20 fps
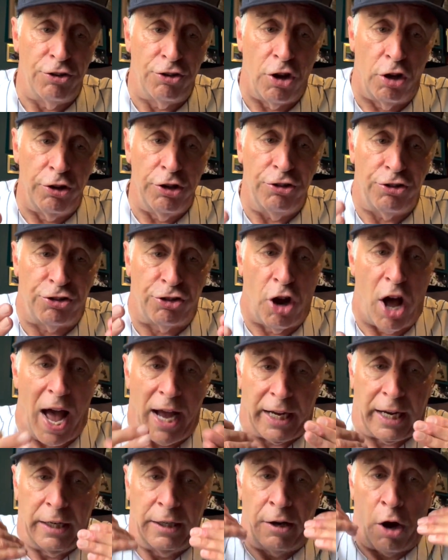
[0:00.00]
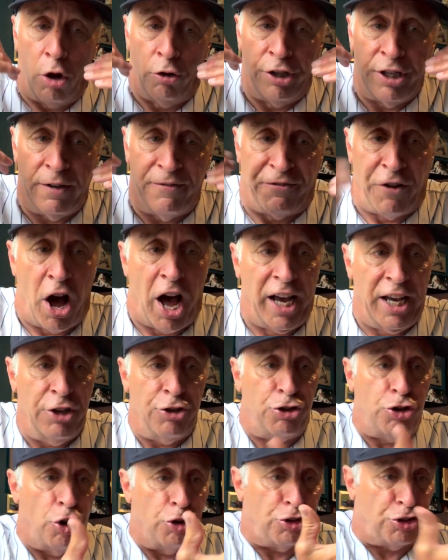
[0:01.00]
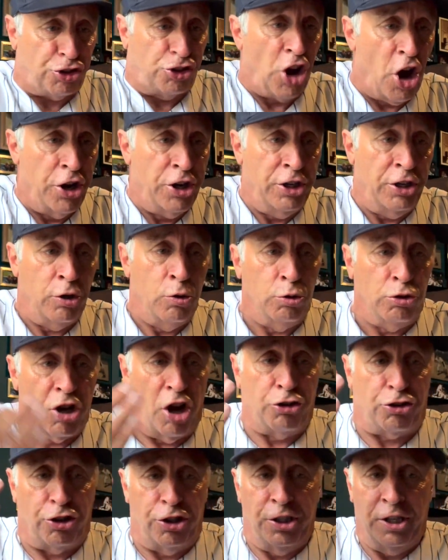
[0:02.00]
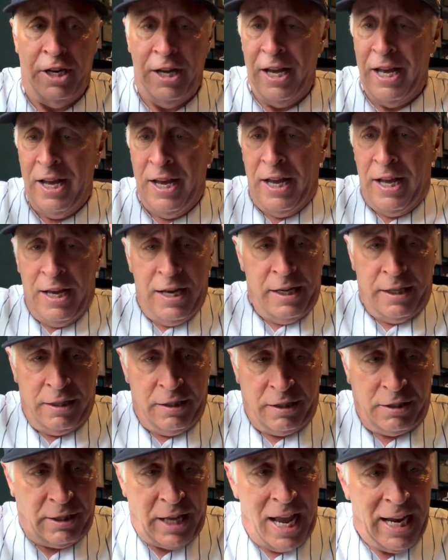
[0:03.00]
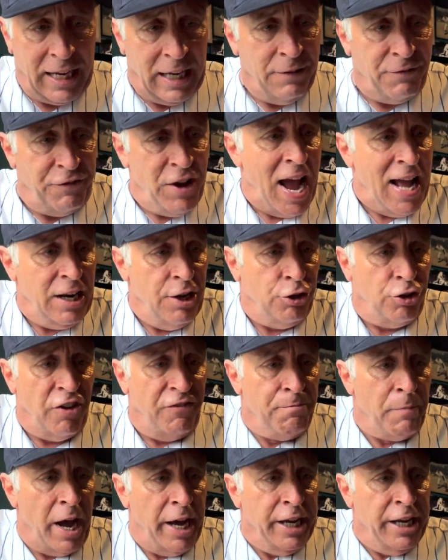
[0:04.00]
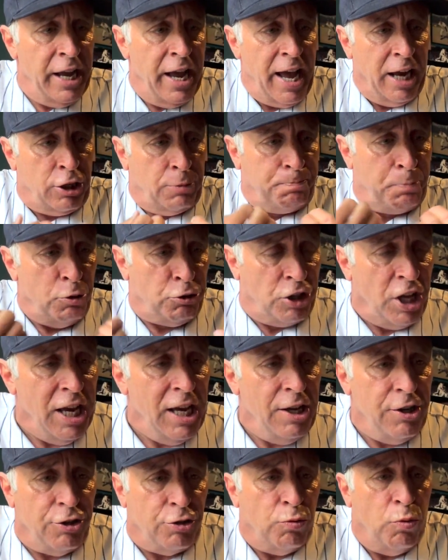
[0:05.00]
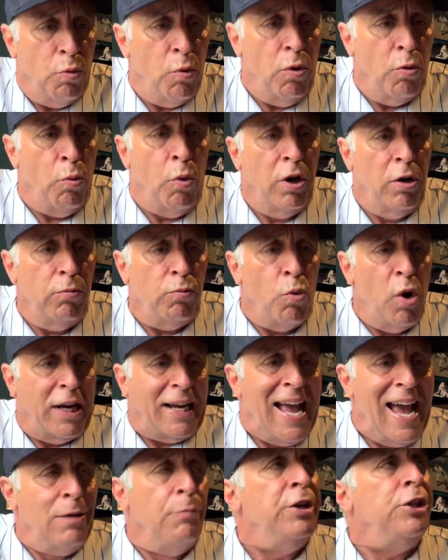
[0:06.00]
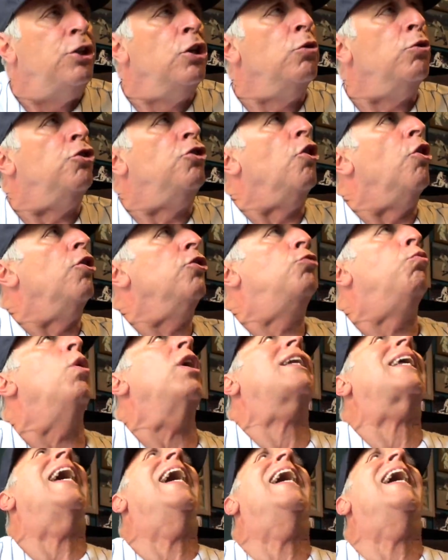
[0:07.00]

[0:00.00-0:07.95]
it's only so I can only advise your son who doesn't take advantage of my expertise. What can we do, George? What